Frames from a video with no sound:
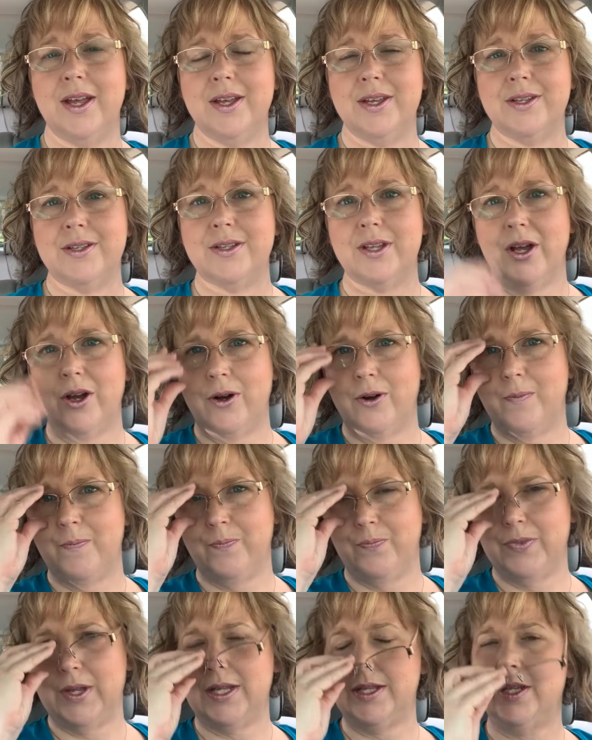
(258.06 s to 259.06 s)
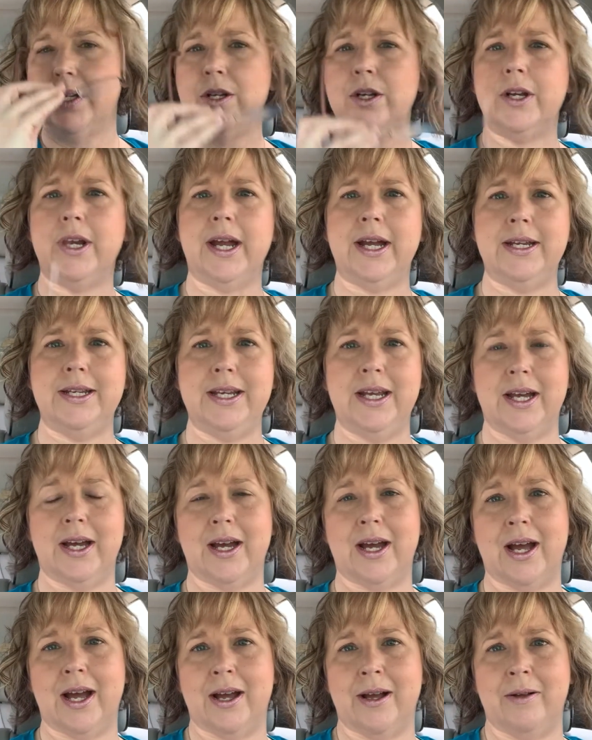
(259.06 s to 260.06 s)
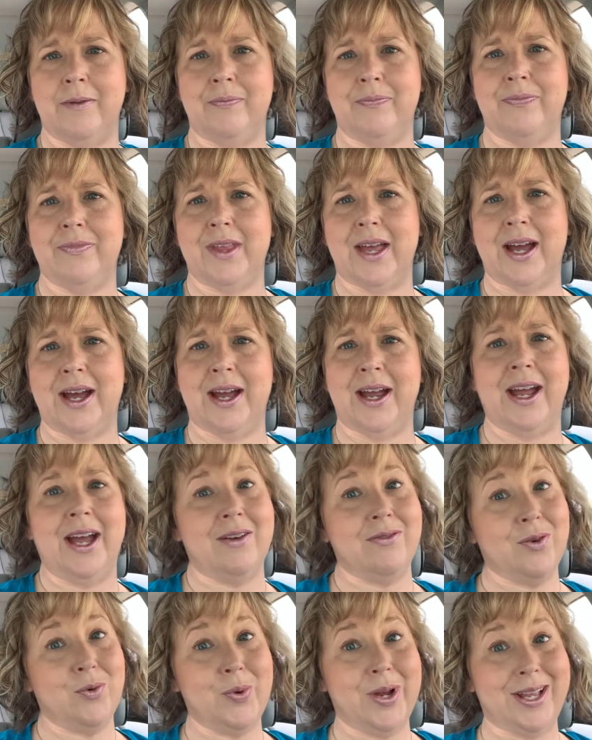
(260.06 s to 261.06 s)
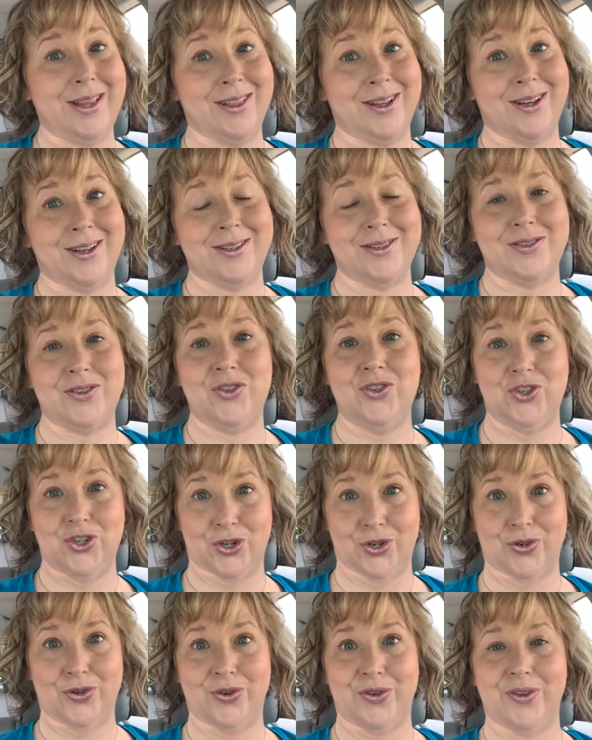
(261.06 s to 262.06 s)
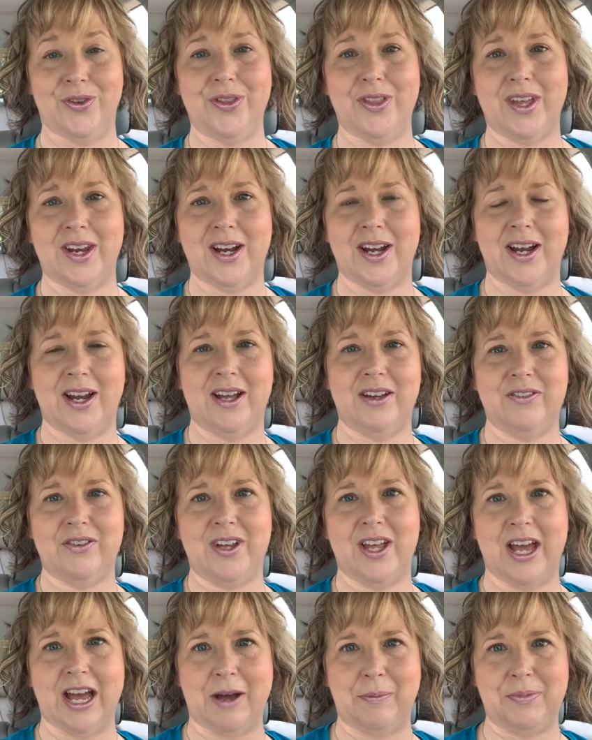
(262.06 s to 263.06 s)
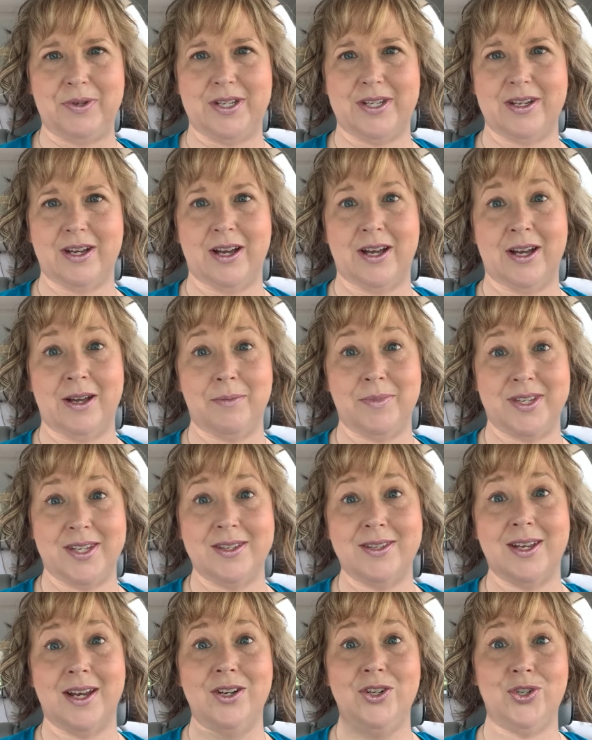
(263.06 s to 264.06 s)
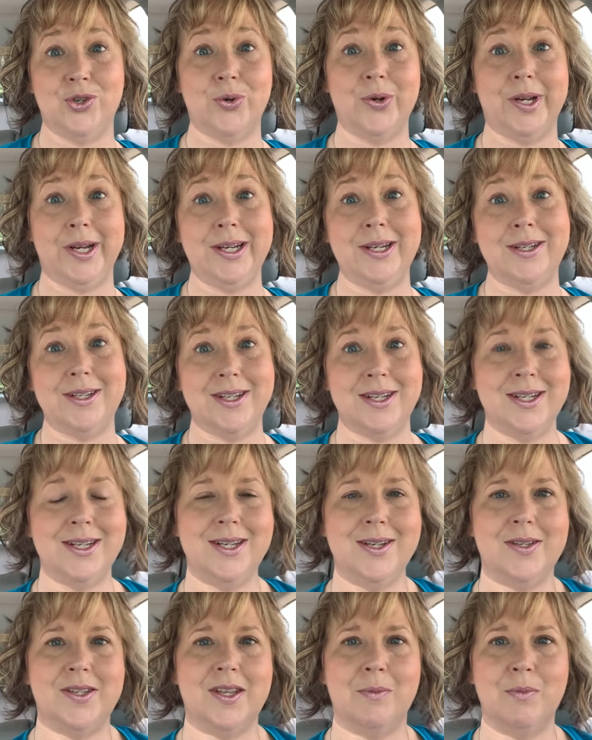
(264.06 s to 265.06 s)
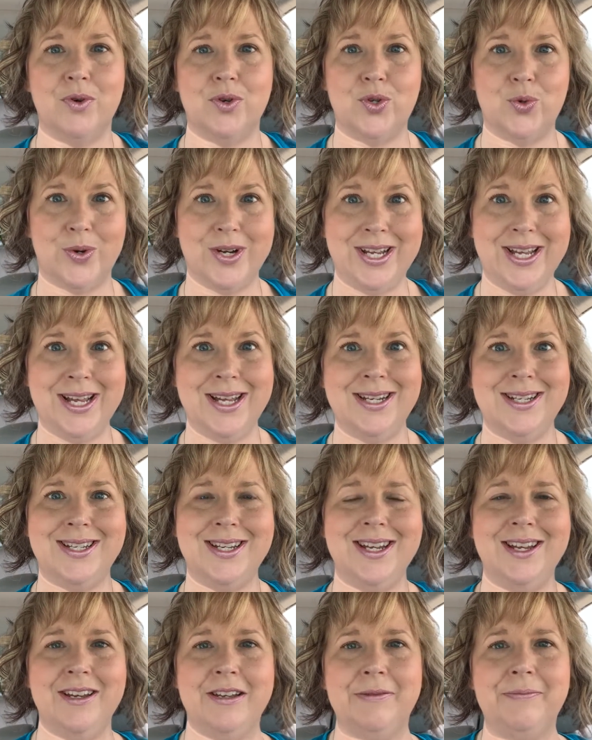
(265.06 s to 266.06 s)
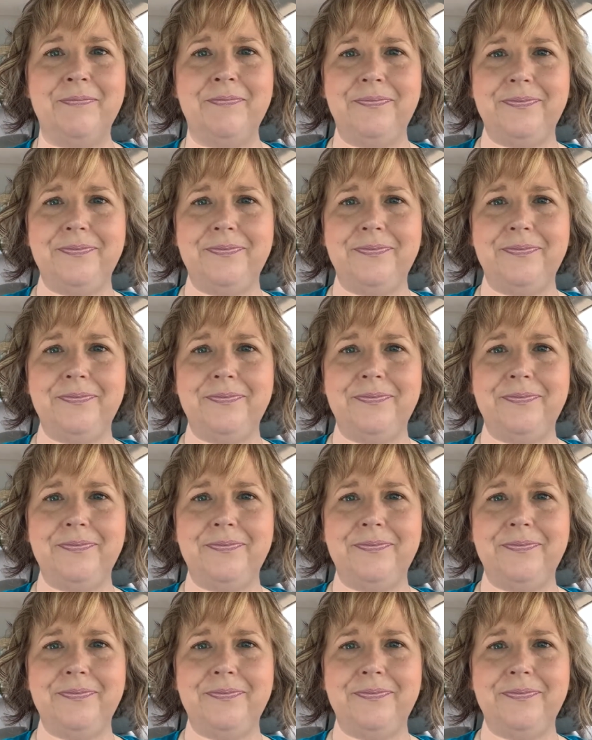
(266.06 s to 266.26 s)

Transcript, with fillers: So that's a good idea. Um, I have a weight loss journal that I have kept um, since I joined in December twenty eighteen.